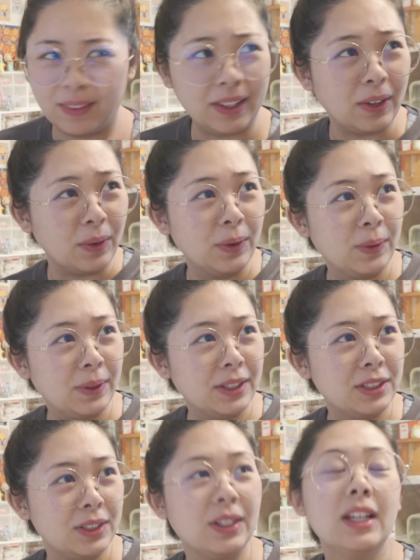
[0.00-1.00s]
Wait, no, one,
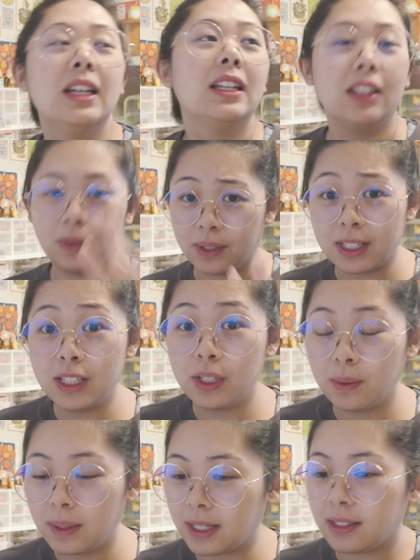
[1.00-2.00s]
two. No, it's in
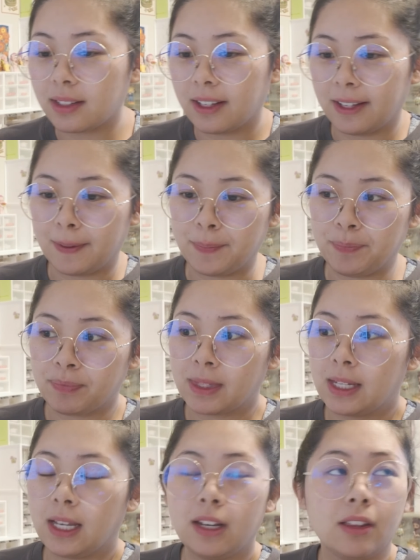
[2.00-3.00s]
two weeks. Um,
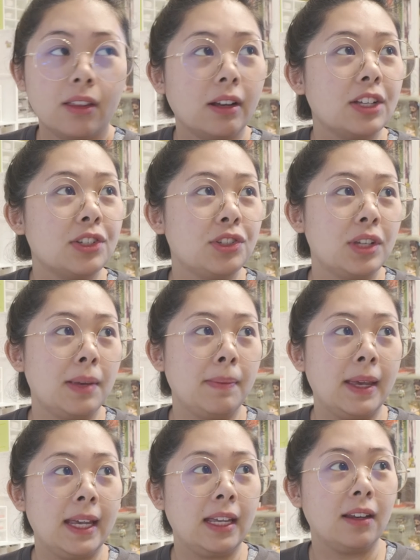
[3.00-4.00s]
another SJ
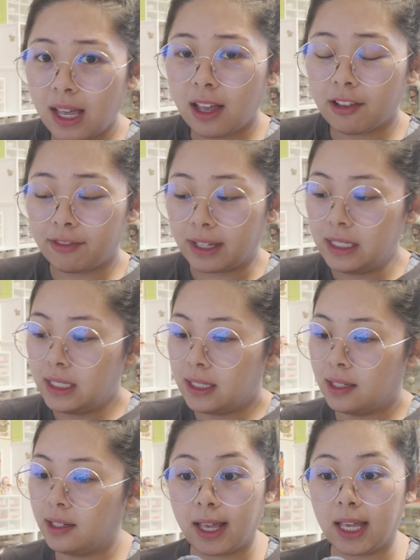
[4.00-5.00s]
Made event,
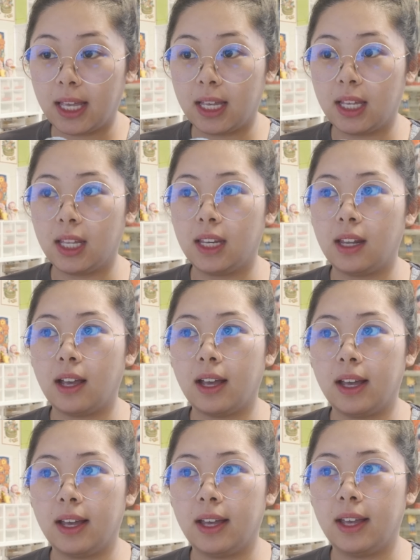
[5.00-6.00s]
and
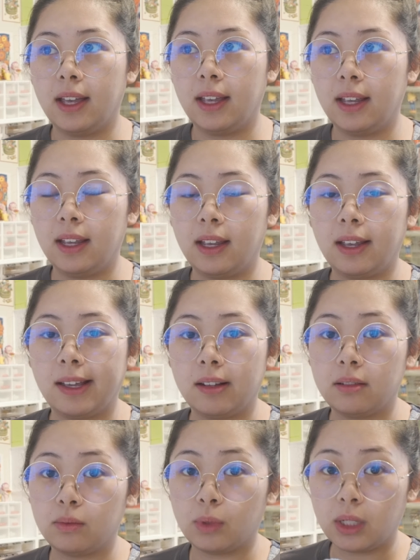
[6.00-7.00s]
I
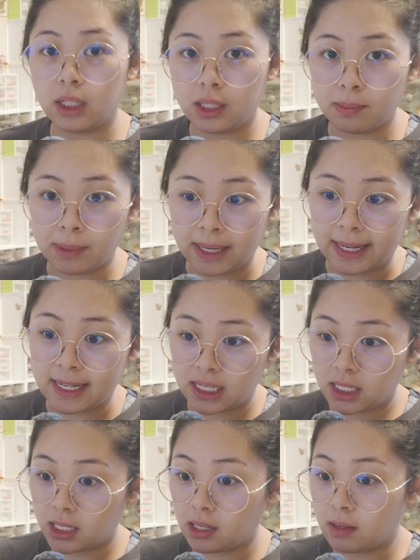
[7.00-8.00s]
wanted to buy
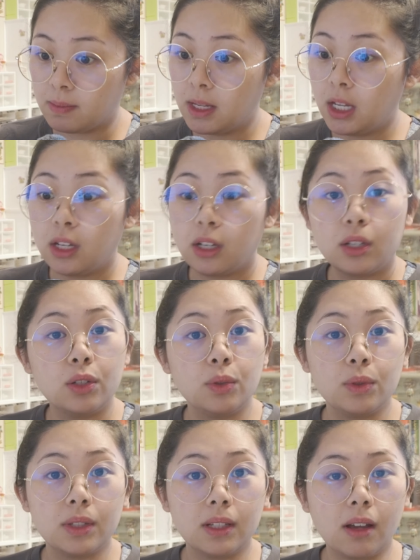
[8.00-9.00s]
some new
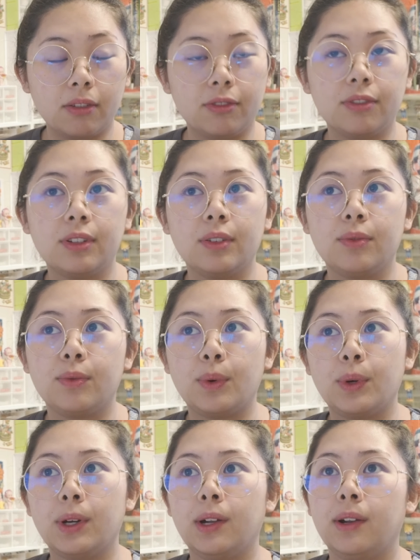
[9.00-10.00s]
stuff
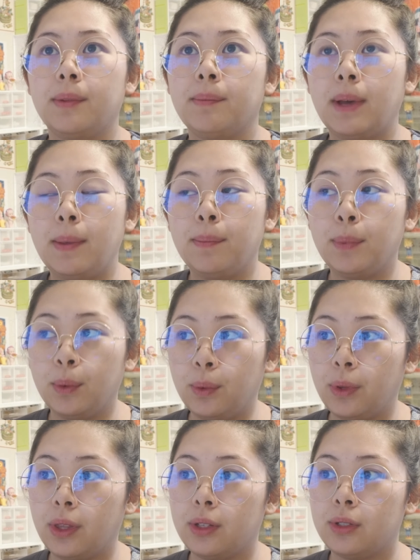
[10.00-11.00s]
for my
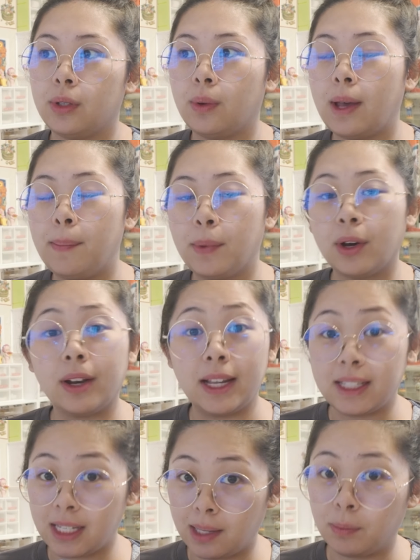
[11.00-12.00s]
booth. So I bought a
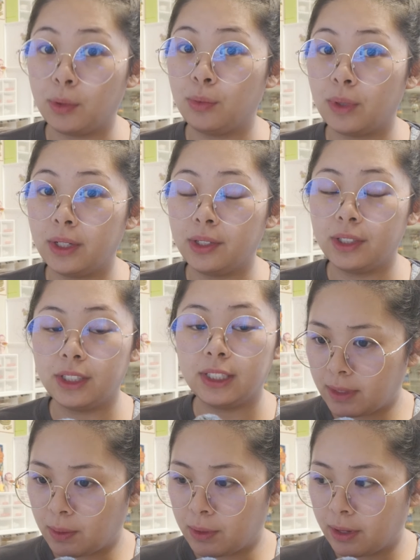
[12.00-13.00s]
table runner.
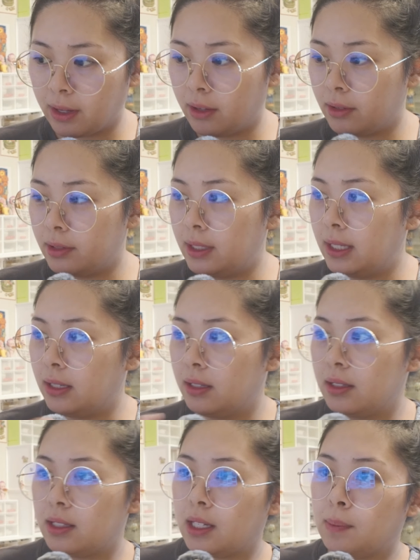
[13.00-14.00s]
What are they called?
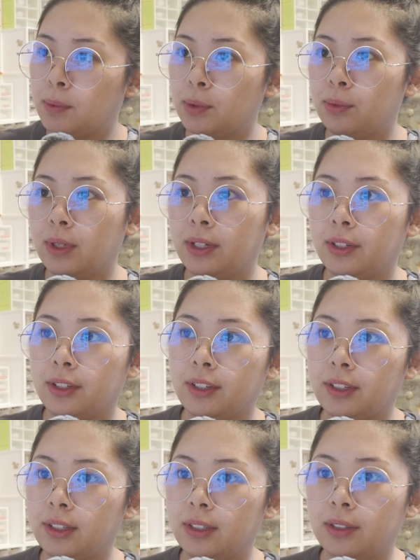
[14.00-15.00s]
Table
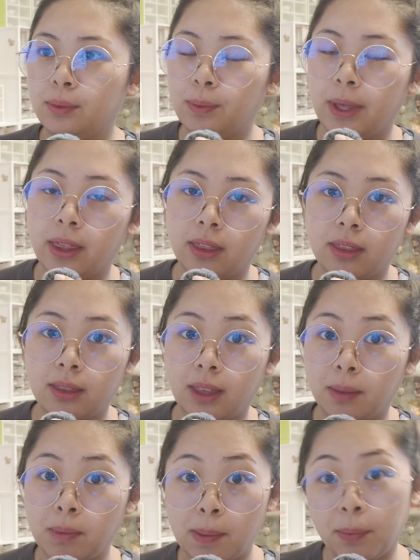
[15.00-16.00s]
runner with like
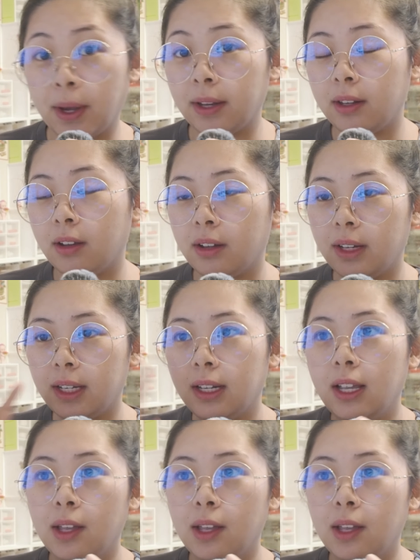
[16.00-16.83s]
my branding on it.